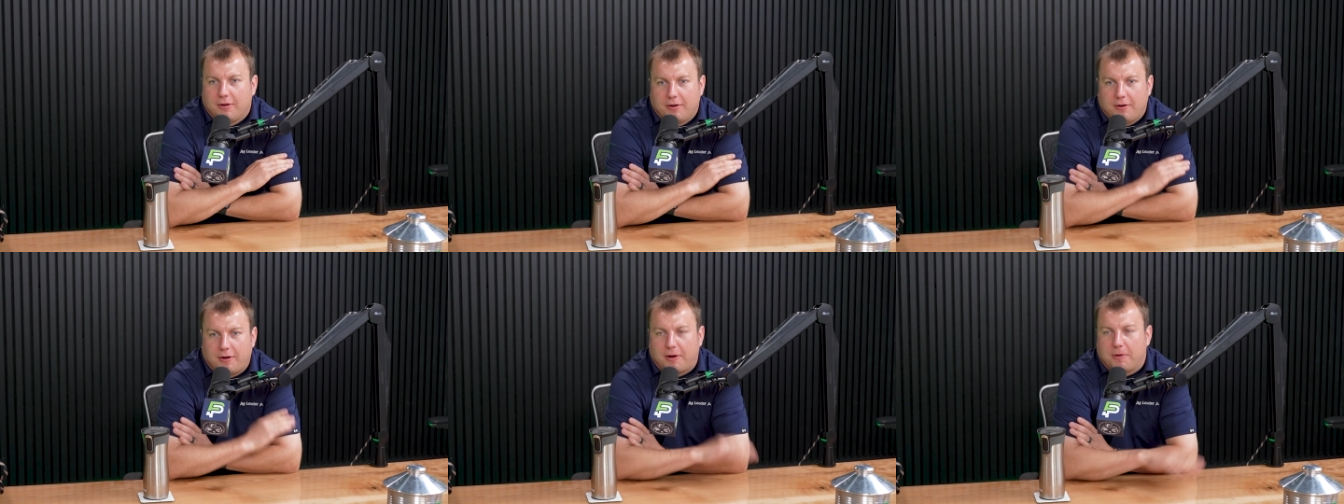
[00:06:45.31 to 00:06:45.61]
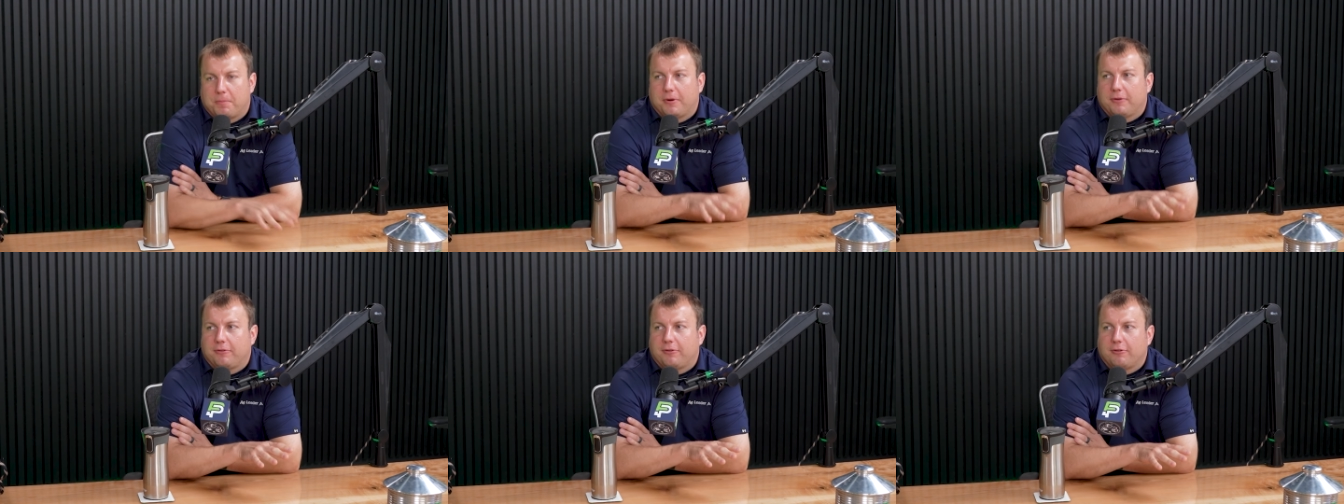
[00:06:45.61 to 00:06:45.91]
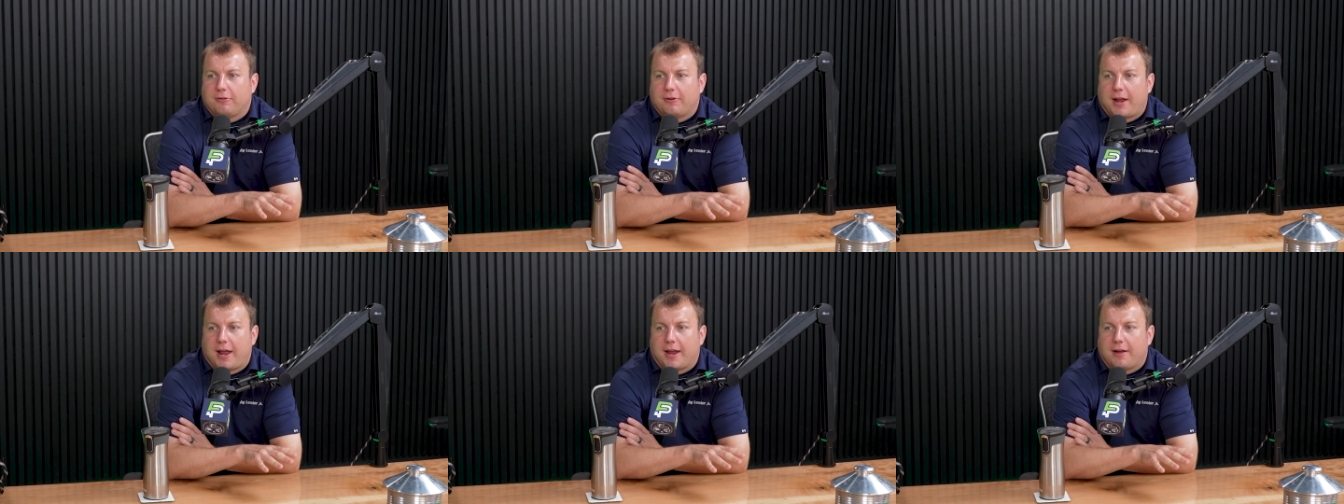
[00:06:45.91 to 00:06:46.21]
all
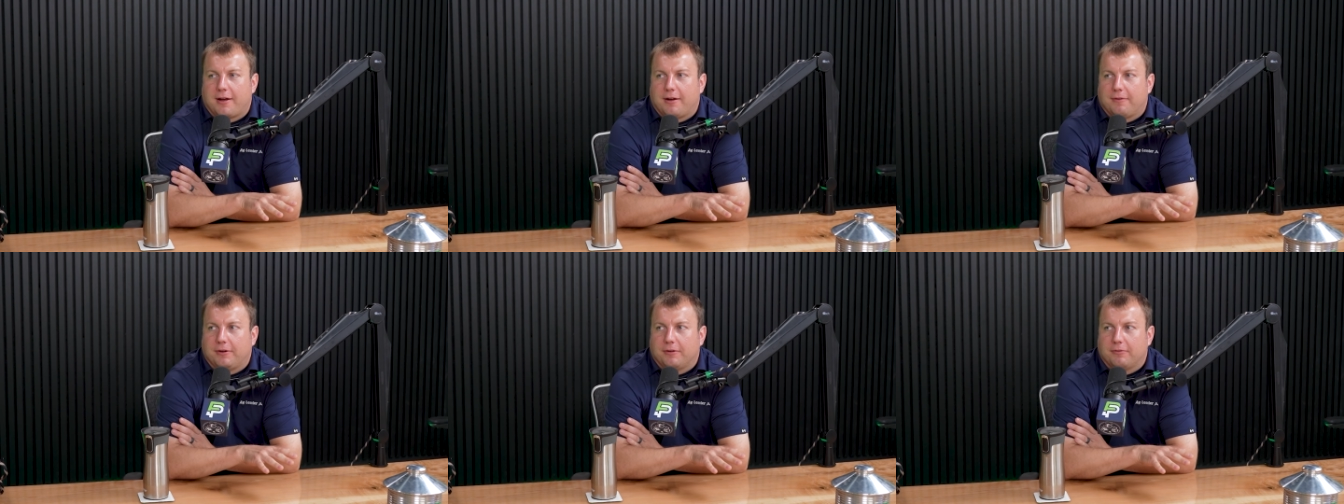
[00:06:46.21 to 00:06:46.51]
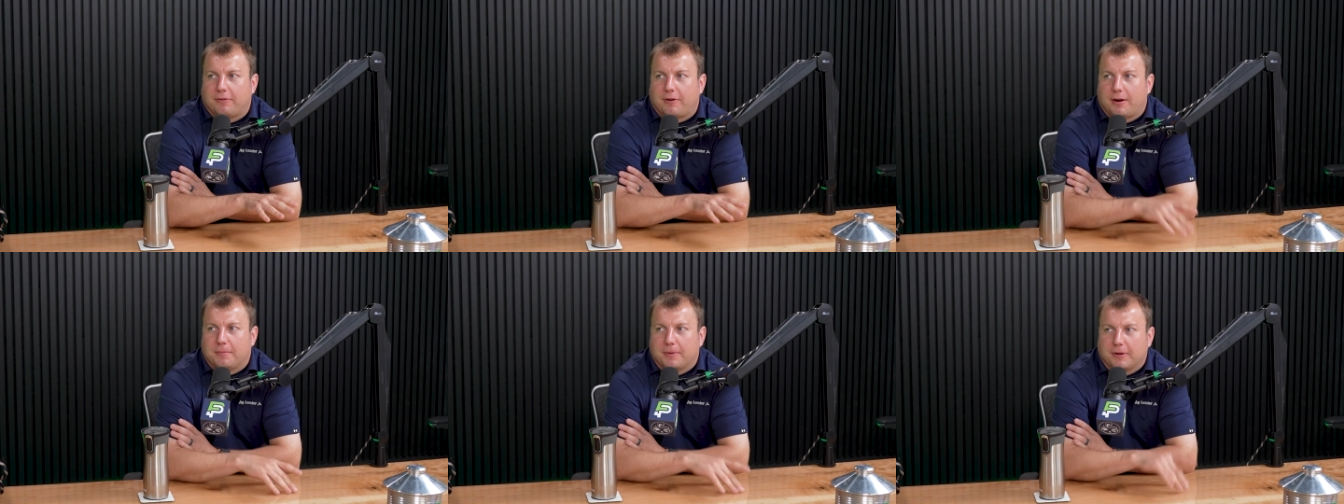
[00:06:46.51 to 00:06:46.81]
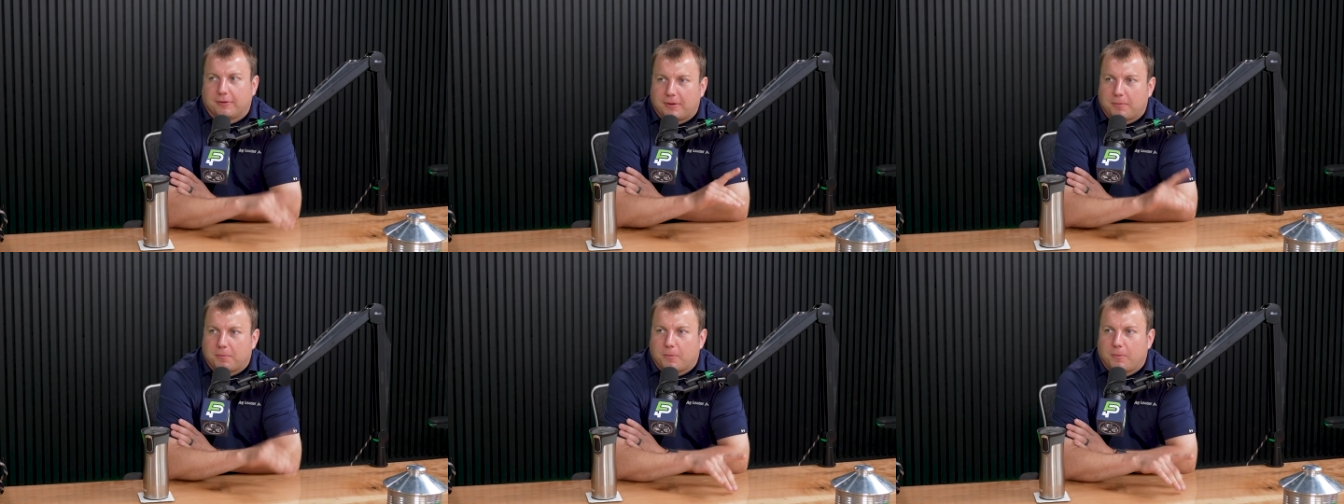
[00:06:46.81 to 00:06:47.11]
precision ag off your farm
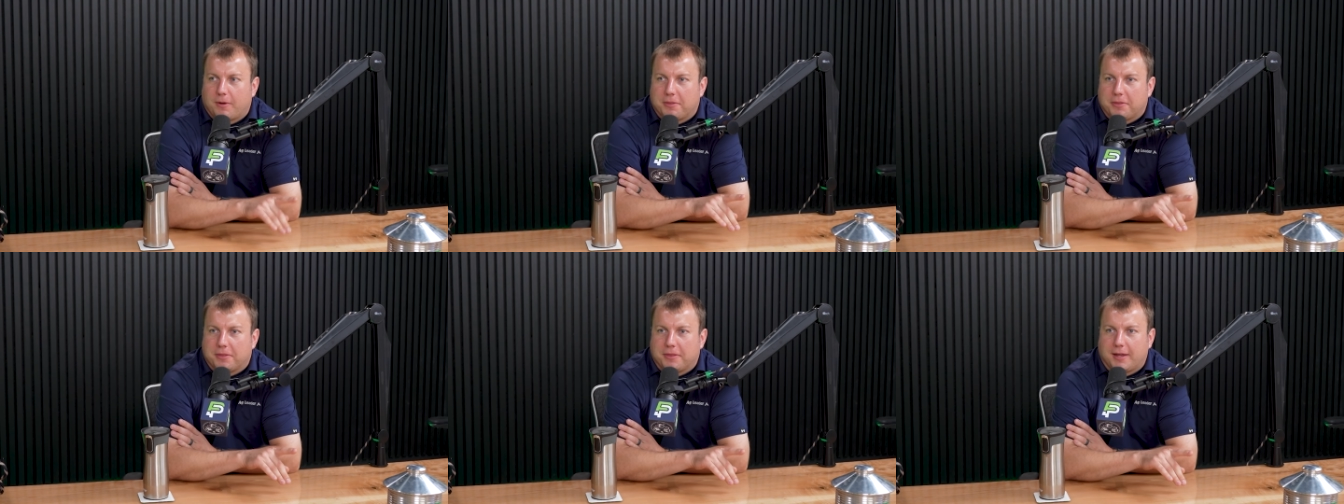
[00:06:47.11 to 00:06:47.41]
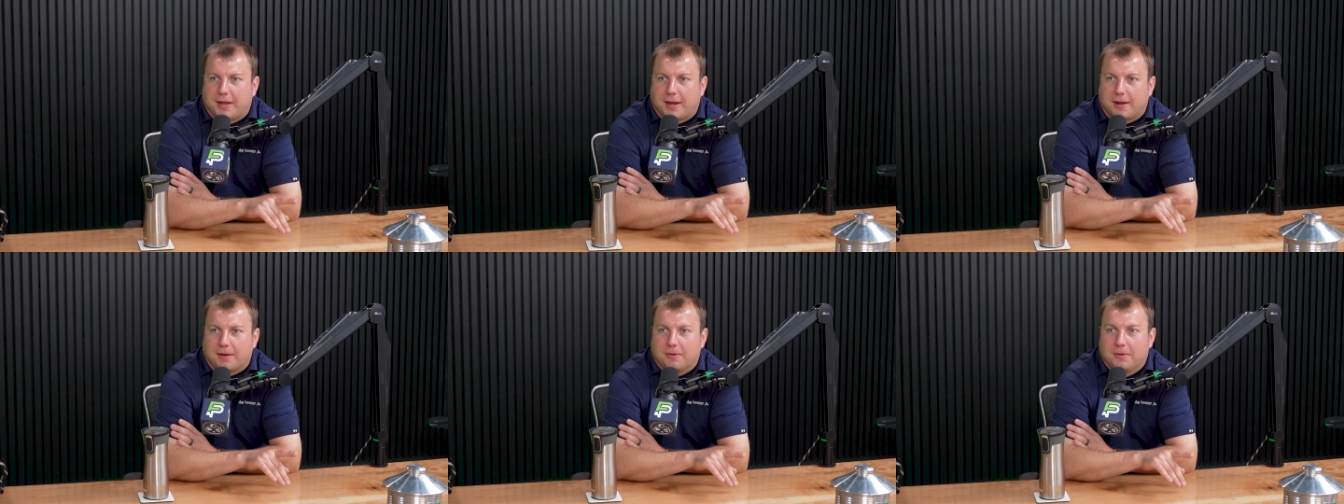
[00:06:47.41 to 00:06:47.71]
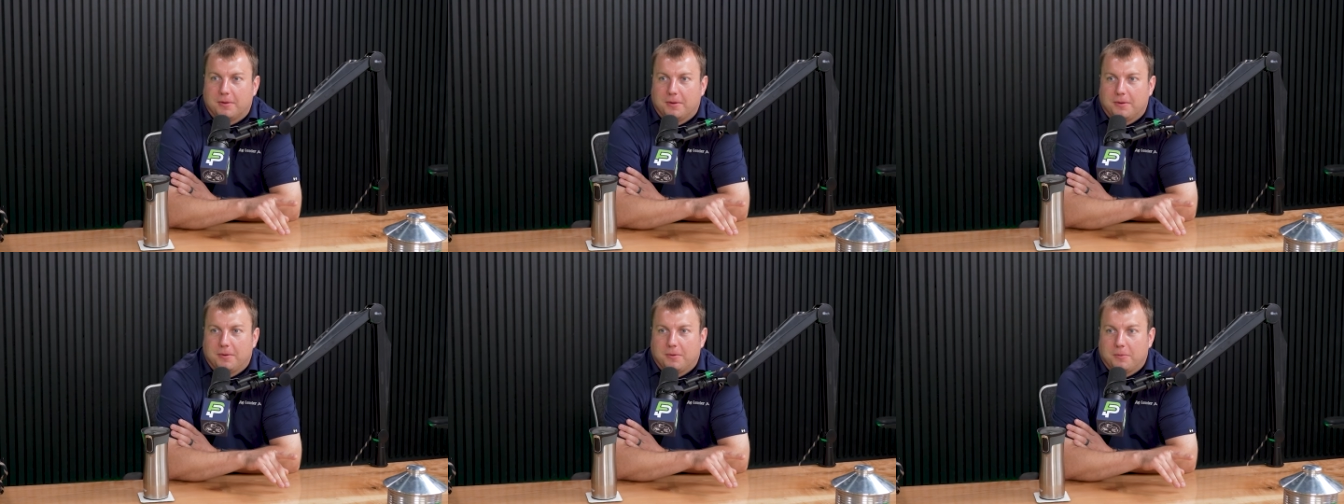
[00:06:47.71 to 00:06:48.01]
except one thing,
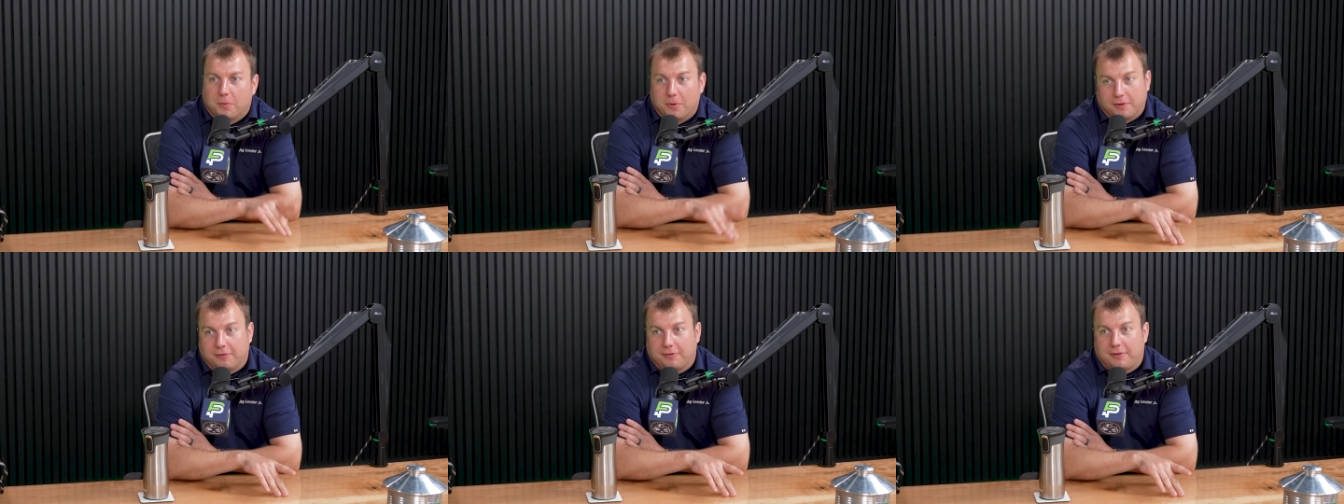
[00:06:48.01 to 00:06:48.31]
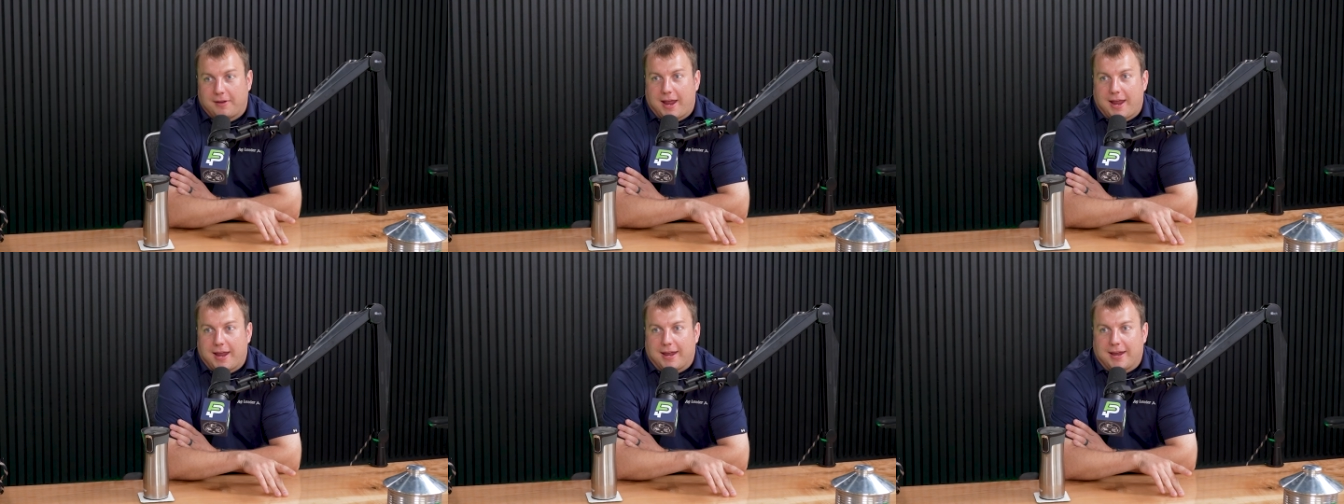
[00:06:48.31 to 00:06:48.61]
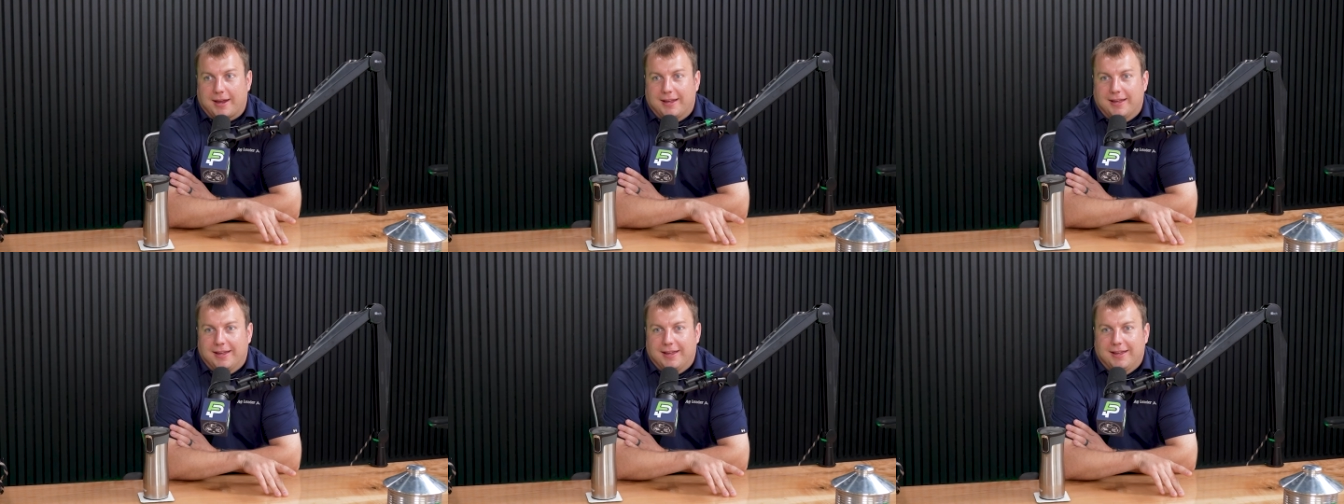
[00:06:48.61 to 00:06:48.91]
what's staying?